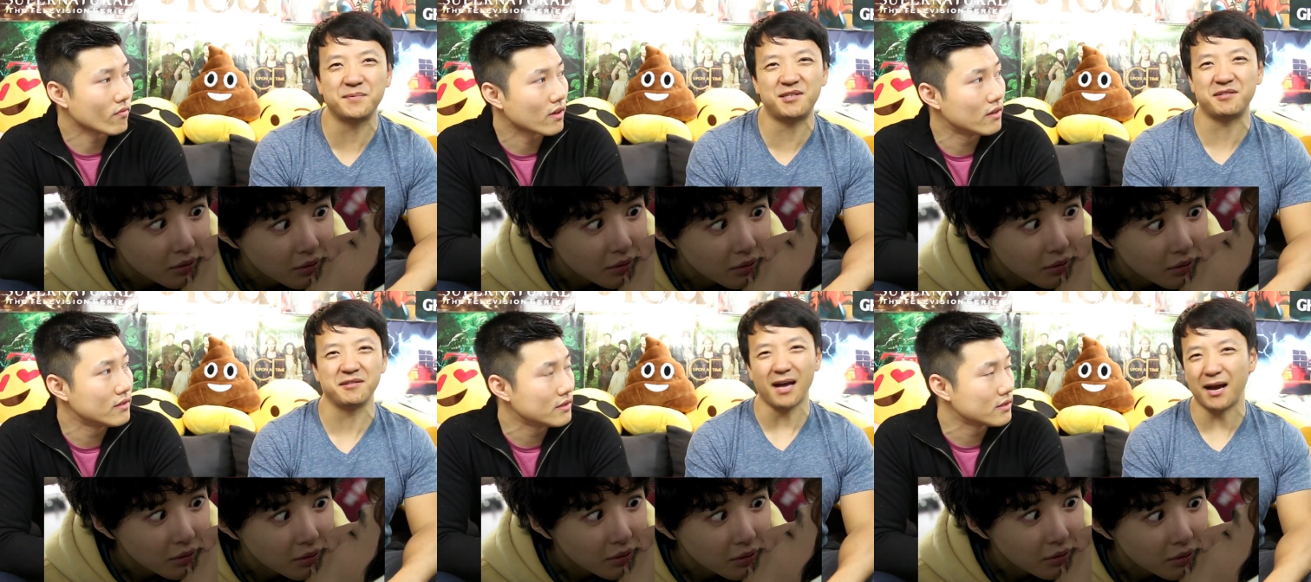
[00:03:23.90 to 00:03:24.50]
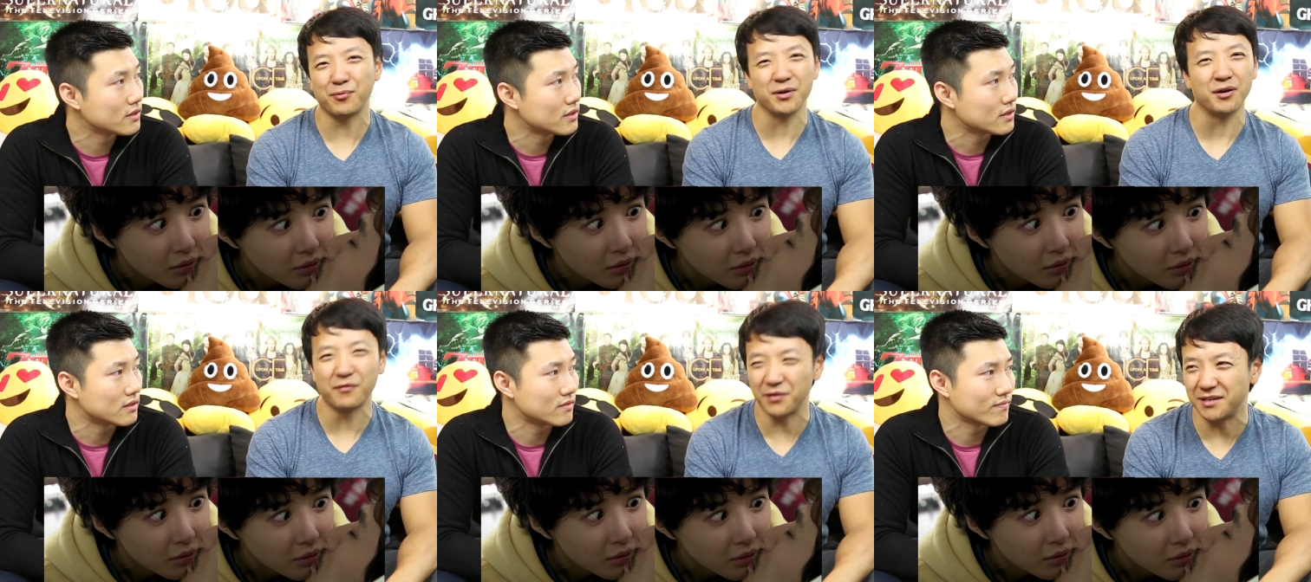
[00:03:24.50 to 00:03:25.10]

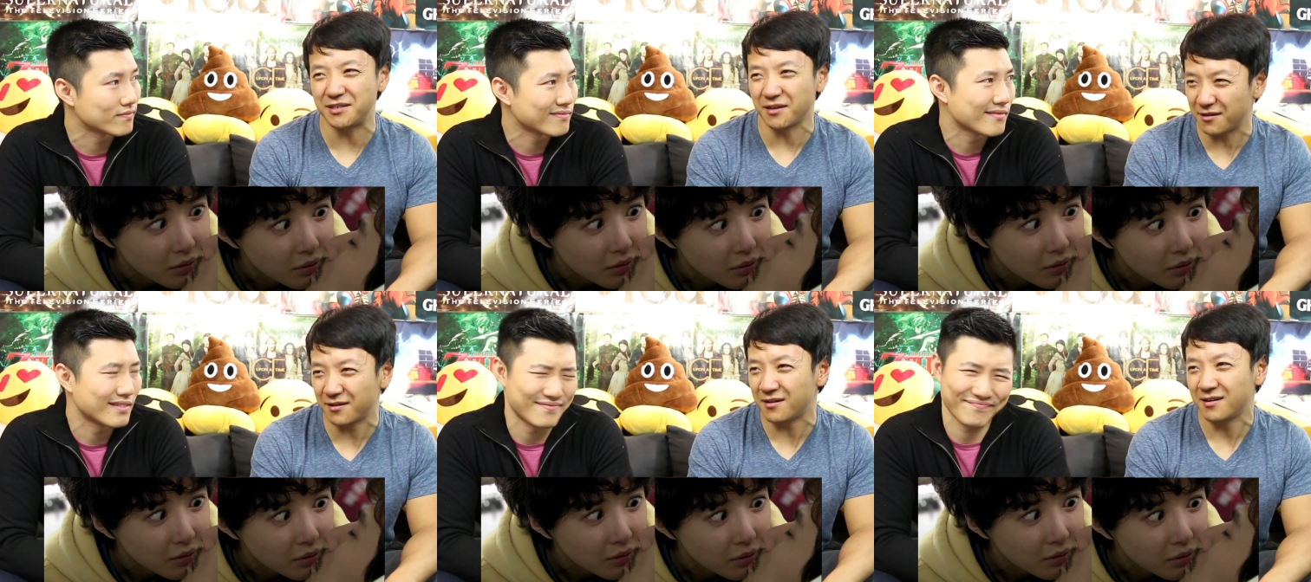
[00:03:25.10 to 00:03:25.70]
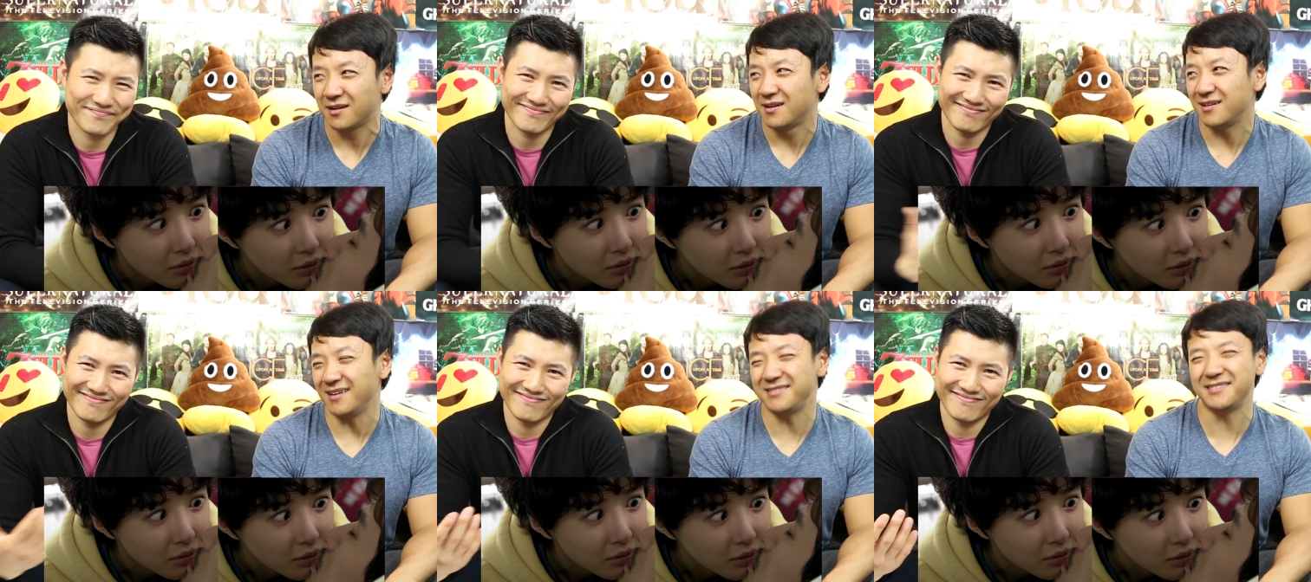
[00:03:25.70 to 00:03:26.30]
Speaker 1: slobbering over each other.
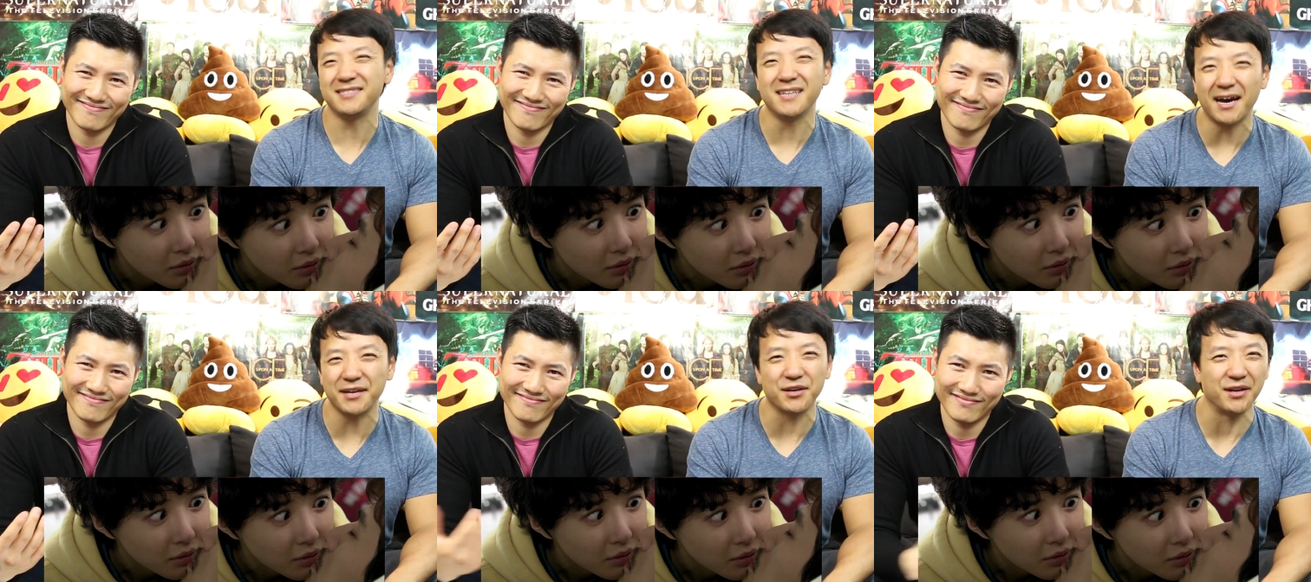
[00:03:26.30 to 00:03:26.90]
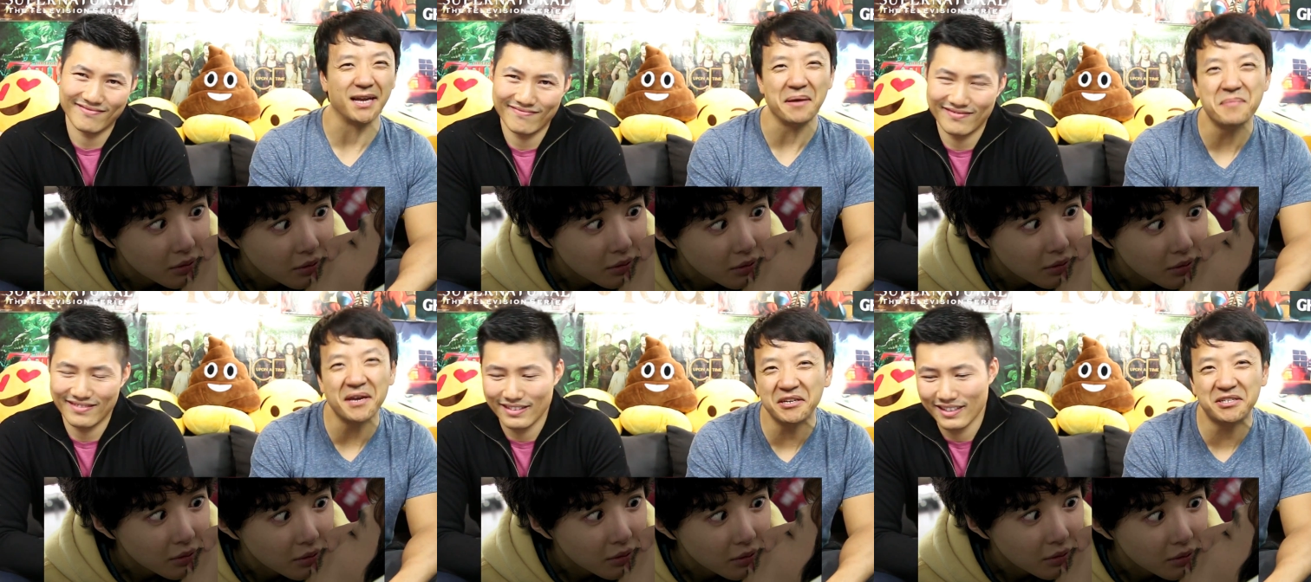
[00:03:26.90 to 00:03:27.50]
That's just not a good
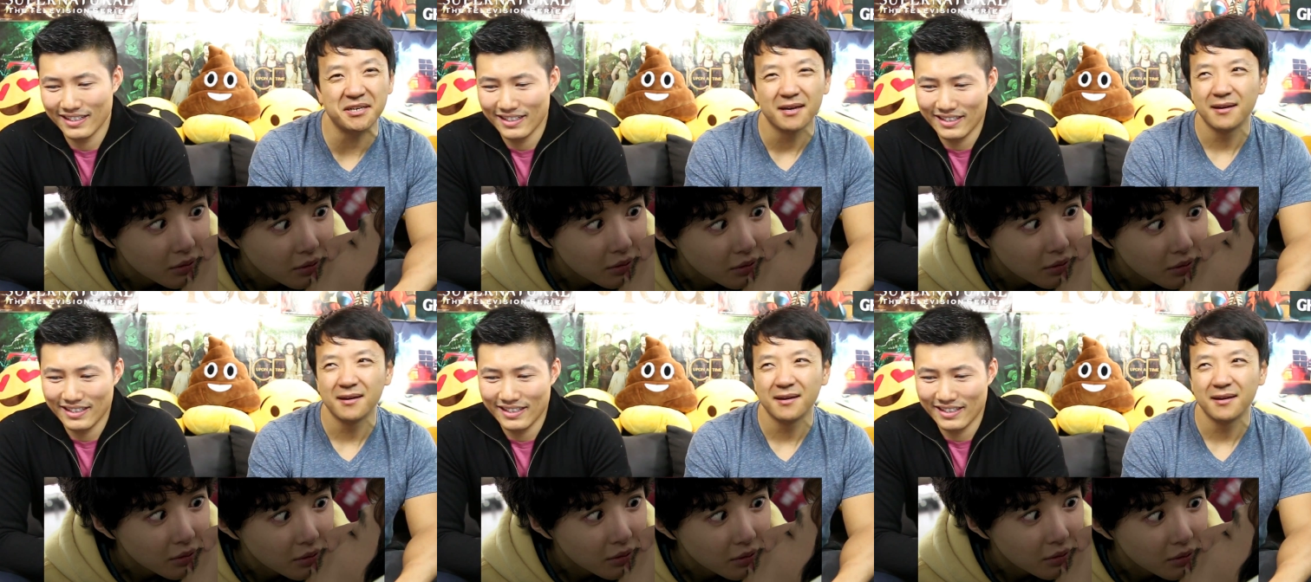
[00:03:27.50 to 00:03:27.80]
image.